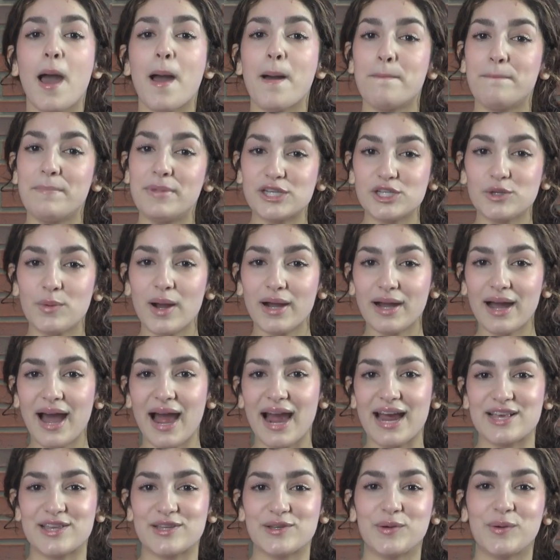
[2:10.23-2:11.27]
Mishawaka
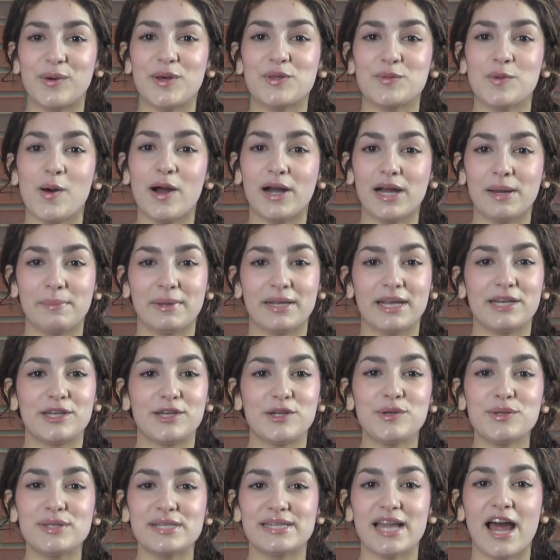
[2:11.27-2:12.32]
High School is welcoming a
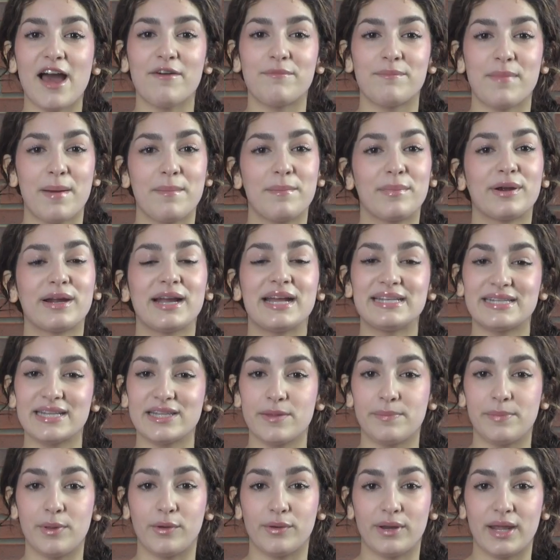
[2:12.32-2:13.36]
new staff member into
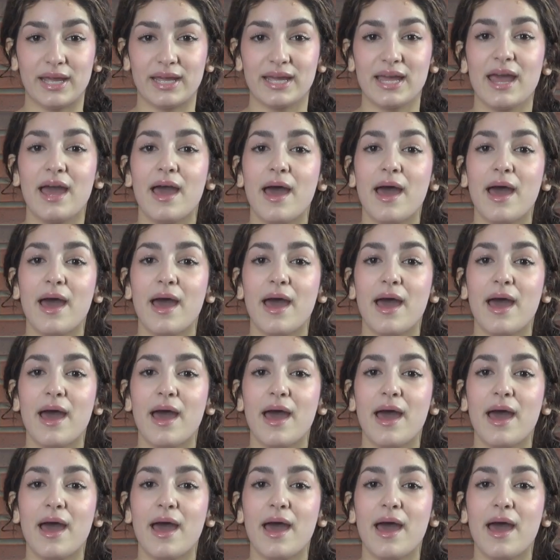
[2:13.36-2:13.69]
the building.